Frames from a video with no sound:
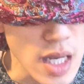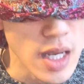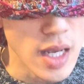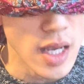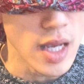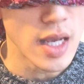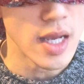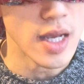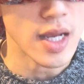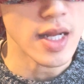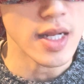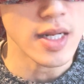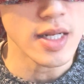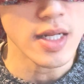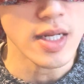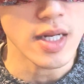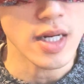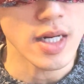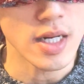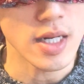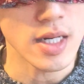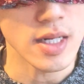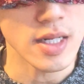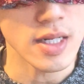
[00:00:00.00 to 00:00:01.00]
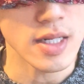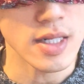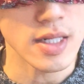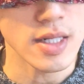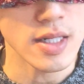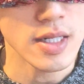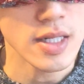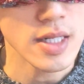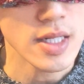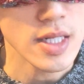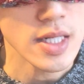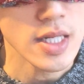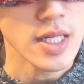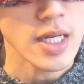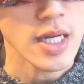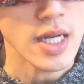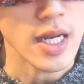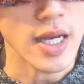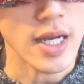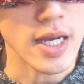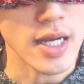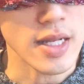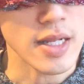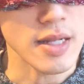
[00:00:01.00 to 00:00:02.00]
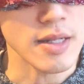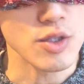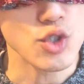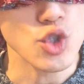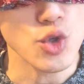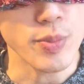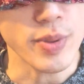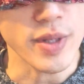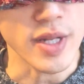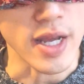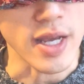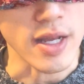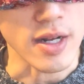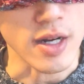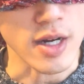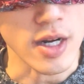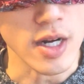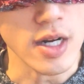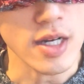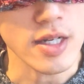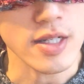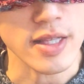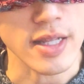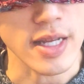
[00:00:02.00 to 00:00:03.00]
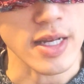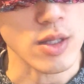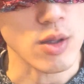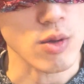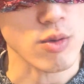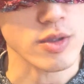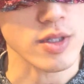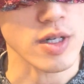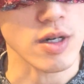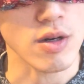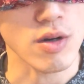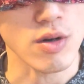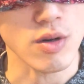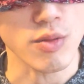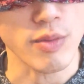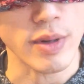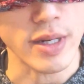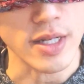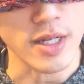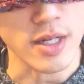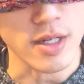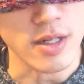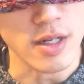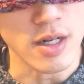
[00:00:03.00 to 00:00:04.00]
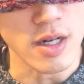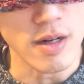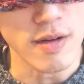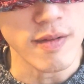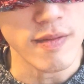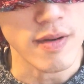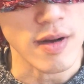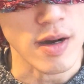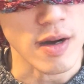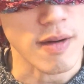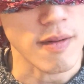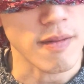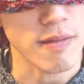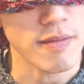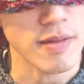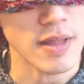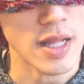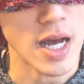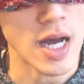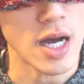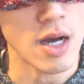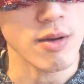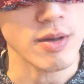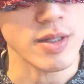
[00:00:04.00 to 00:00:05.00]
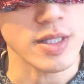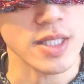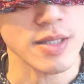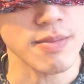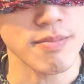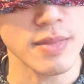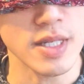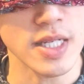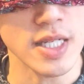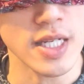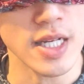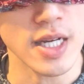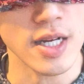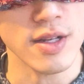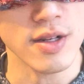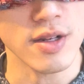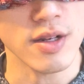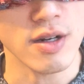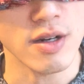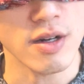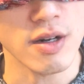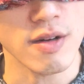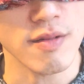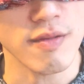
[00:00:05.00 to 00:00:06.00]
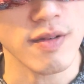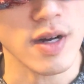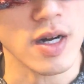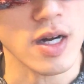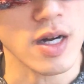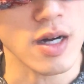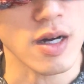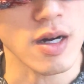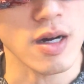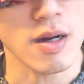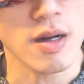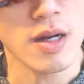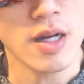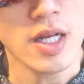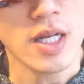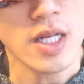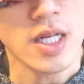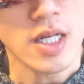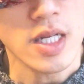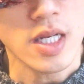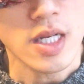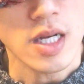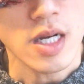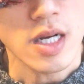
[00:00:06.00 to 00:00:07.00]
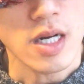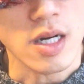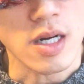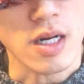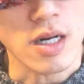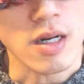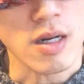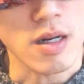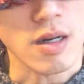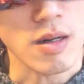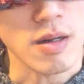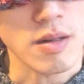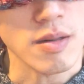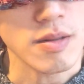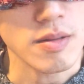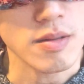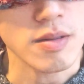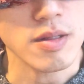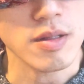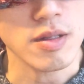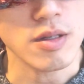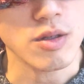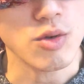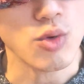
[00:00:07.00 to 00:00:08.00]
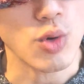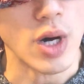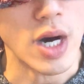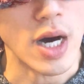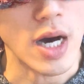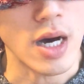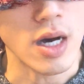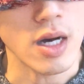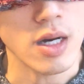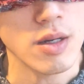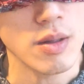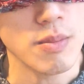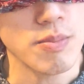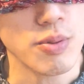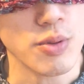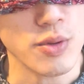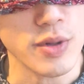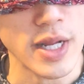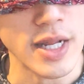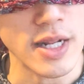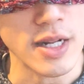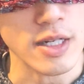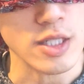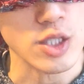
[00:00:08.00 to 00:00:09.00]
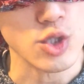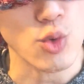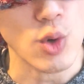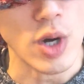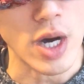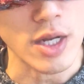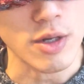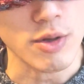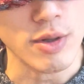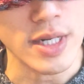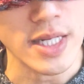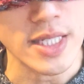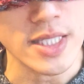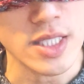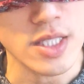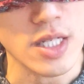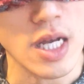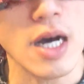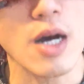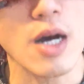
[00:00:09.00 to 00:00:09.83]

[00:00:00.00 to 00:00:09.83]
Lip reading: And supinator, those are all radial nerve. Now is median nerve, pronator quadratus,